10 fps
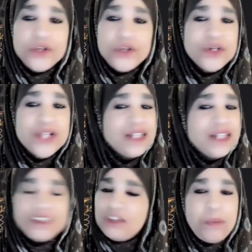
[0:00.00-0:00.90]
you're not
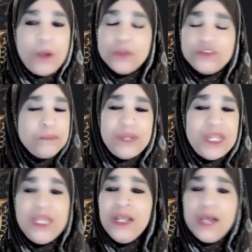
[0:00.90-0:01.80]
supposed to
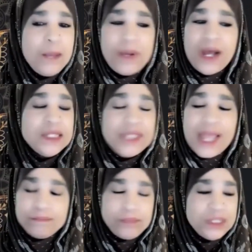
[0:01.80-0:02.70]
be upon
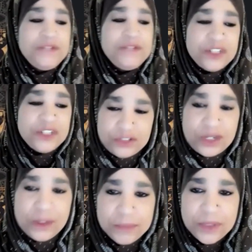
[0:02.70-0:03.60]
that belief
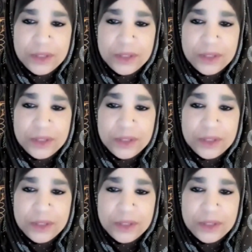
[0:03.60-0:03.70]
system.